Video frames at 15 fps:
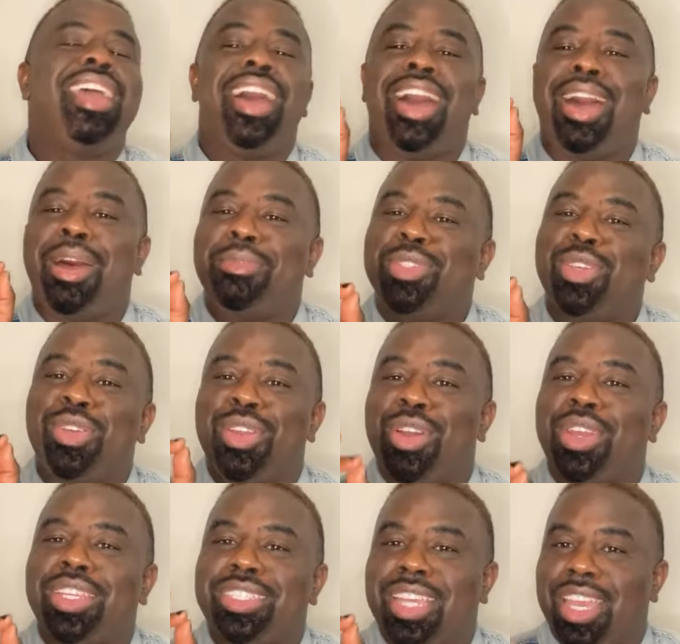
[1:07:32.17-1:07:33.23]
So you can go
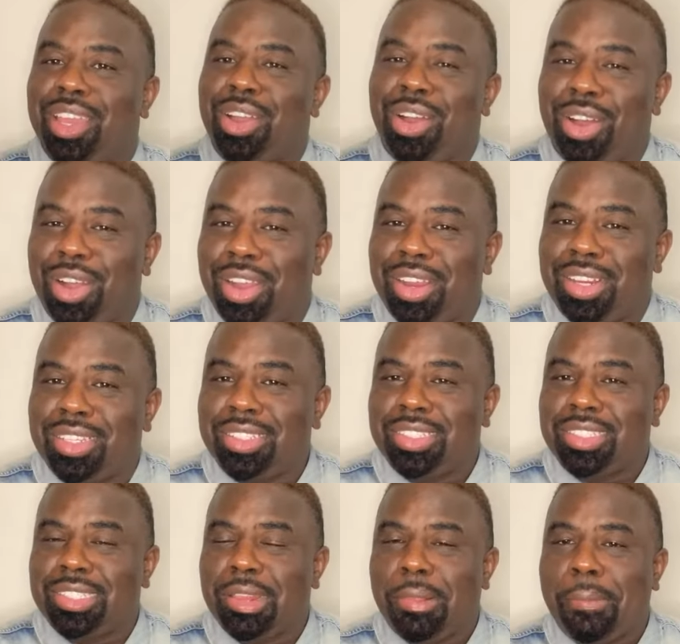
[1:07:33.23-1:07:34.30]
to
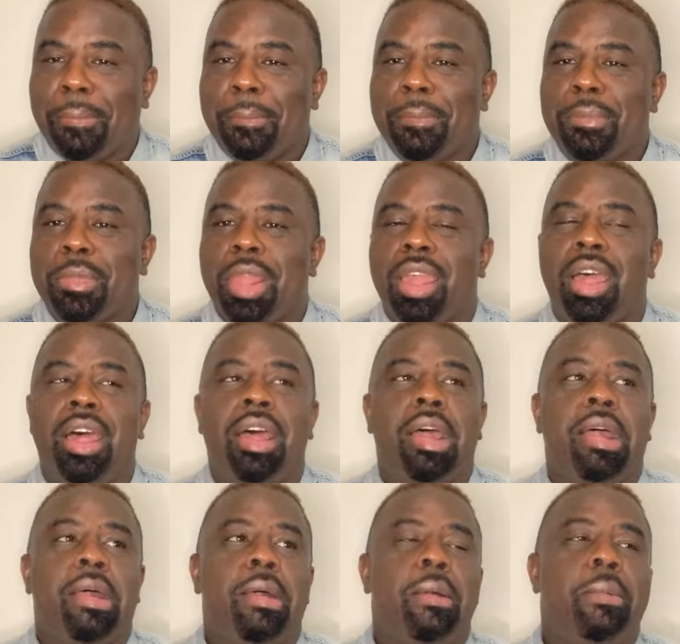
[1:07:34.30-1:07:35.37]
JR's.
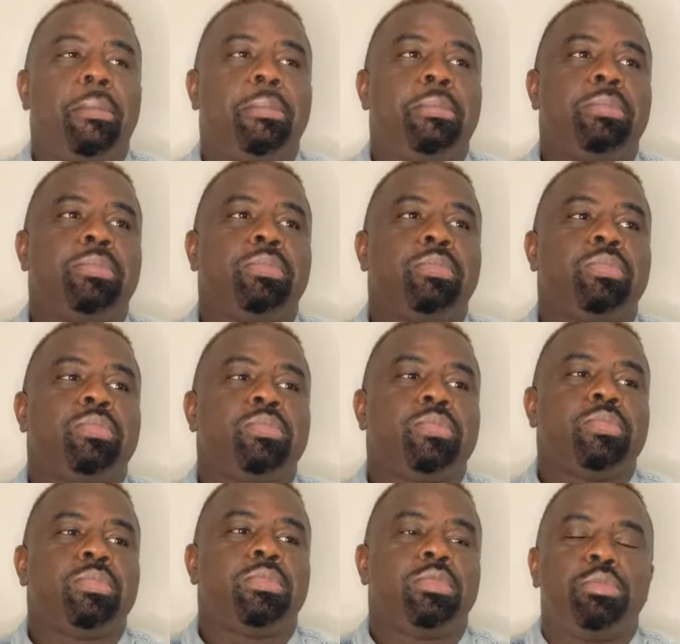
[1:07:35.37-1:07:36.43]

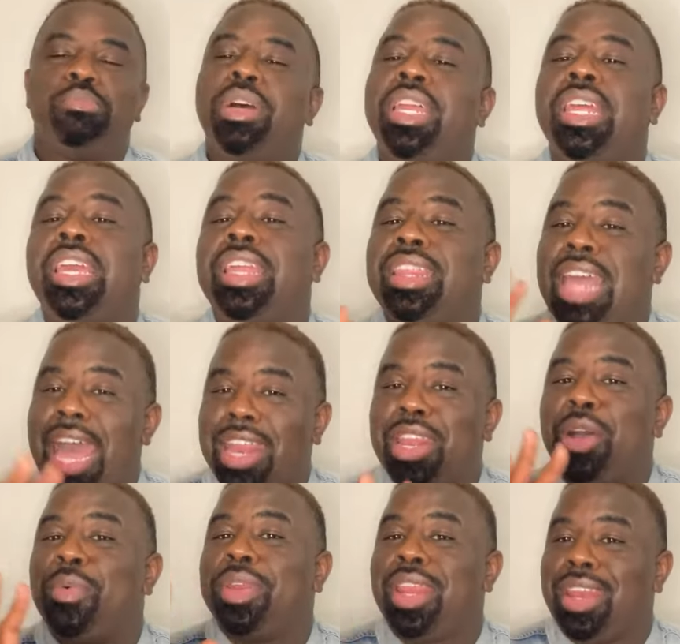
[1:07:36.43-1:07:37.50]
But I
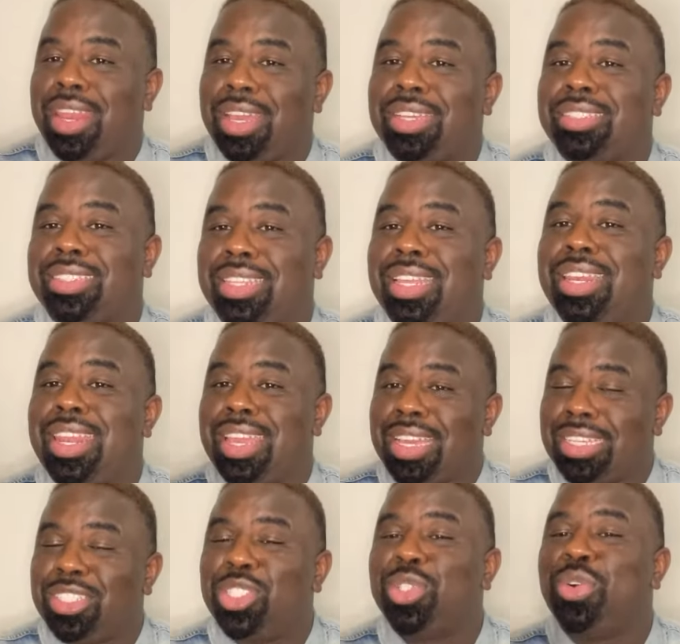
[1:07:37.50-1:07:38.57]
know where the
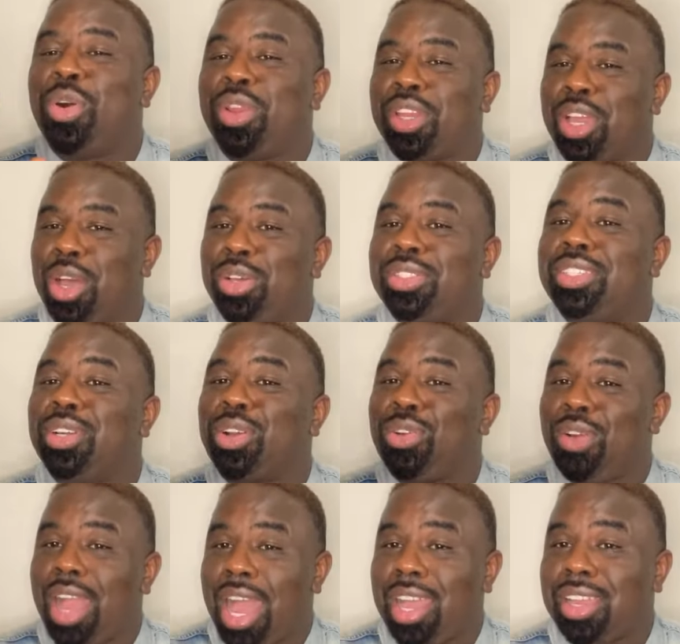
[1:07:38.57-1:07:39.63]
niggas you want to go to
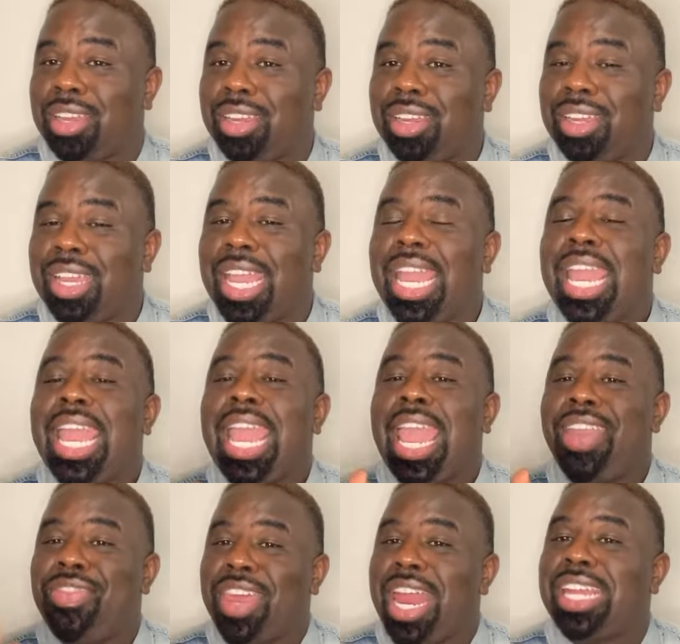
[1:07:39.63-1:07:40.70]
Crocker,
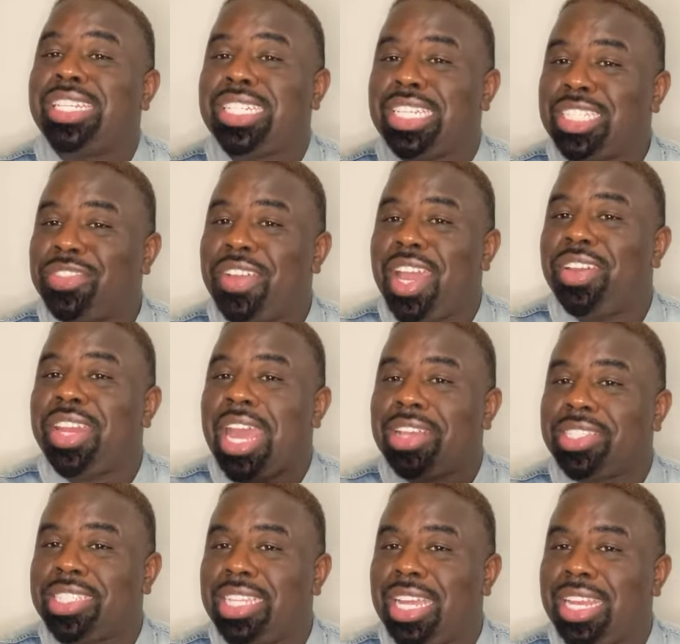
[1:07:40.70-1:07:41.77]
and then I just found out
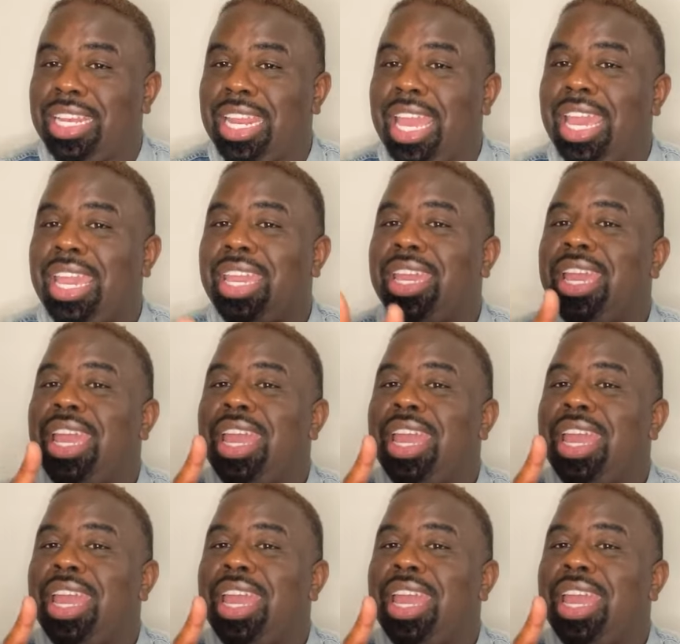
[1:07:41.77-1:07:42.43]
Sunday,